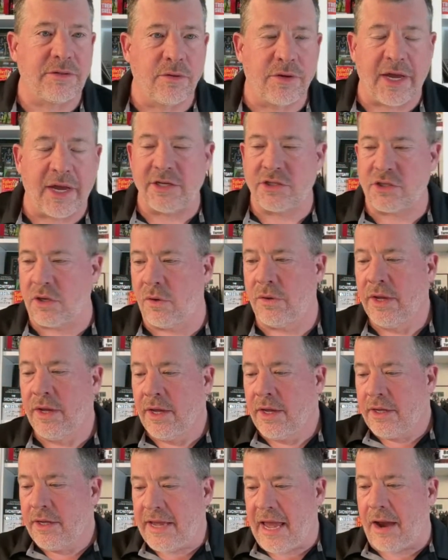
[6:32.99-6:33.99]
Okay, so
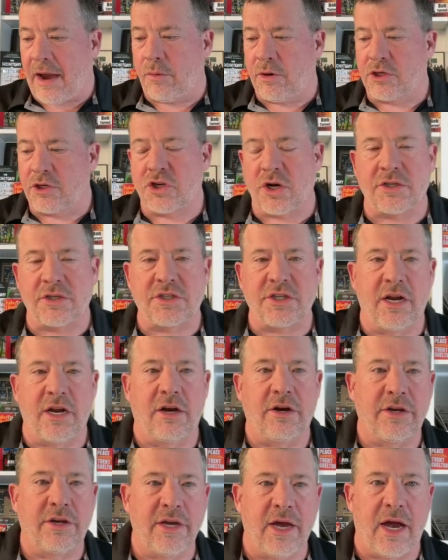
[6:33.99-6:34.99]
yeah, we're trusting
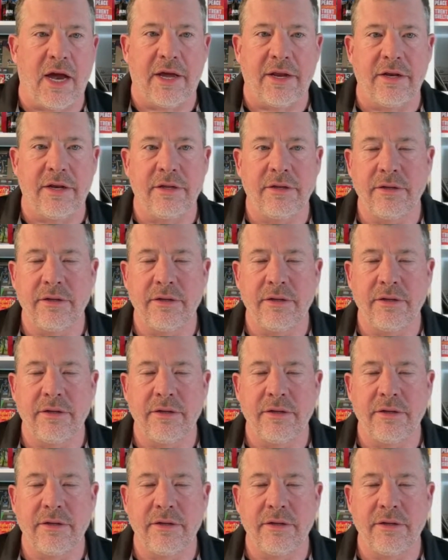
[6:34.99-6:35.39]
our gut.